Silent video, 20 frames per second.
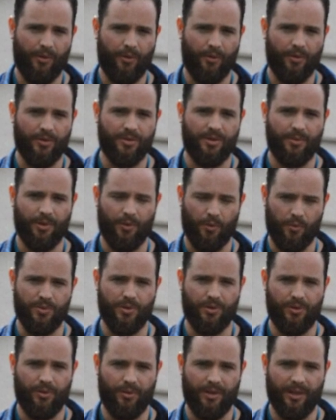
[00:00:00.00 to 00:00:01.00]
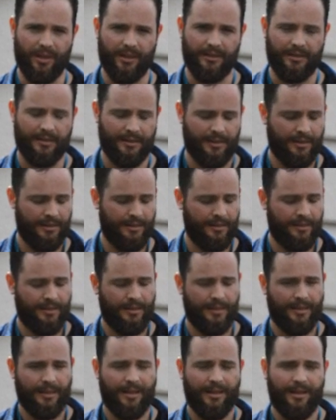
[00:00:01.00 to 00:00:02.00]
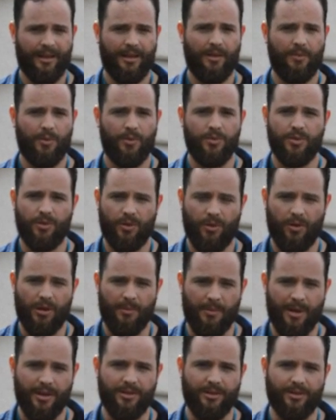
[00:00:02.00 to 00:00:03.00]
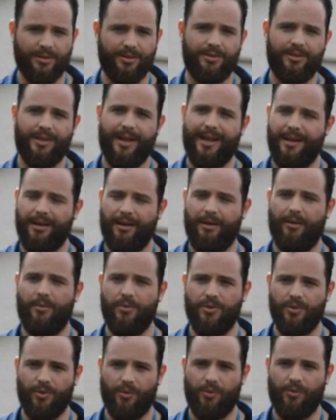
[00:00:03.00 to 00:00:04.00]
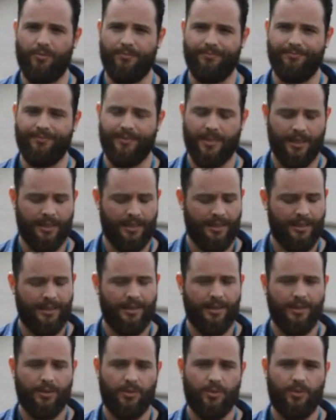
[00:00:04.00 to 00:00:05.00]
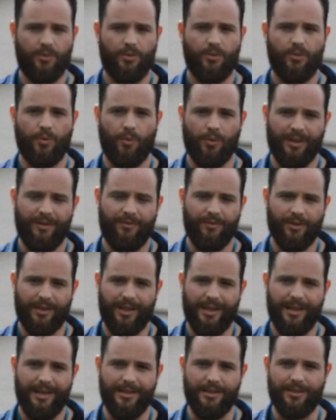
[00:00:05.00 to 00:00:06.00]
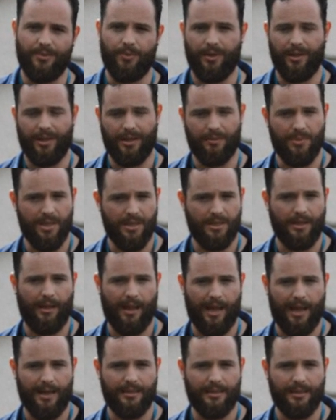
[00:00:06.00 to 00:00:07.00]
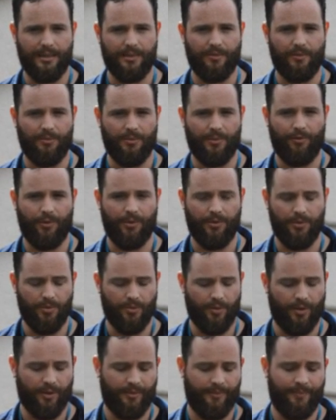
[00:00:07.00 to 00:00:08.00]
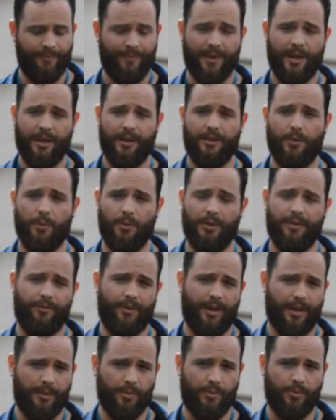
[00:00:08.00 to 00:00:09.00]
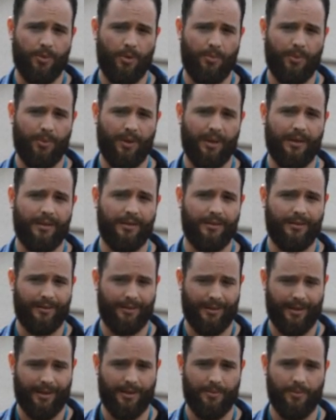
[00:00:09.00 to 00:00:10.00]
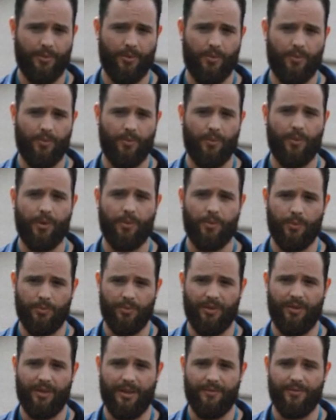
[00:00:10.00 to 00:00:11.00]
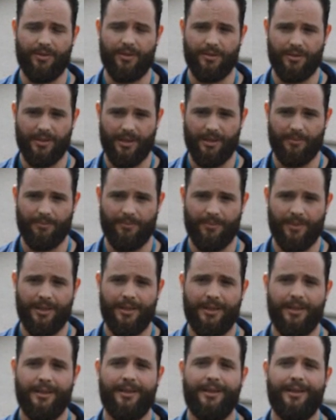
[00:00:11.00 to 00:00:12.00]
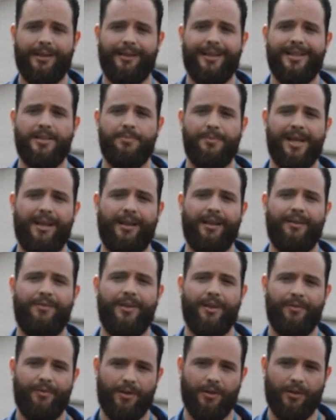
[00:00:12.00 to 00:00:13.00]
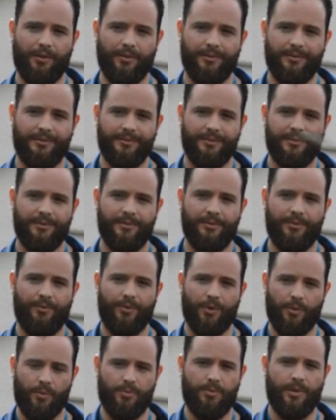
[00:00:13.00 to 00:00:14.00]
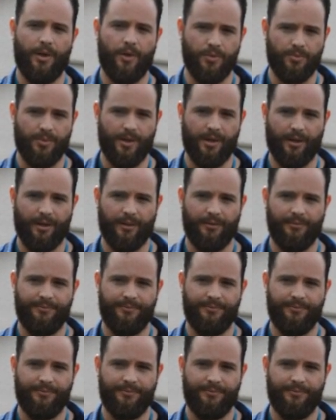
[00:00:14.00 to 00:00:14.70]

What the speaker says: thoughts about home security. Think about security measures in and around your home. Don't leave your keys where they can be easily accessed from the front door. Don't leave valuable property lying about where would-be thieves can see them. And let's make life difficult for a would-be housebreaker.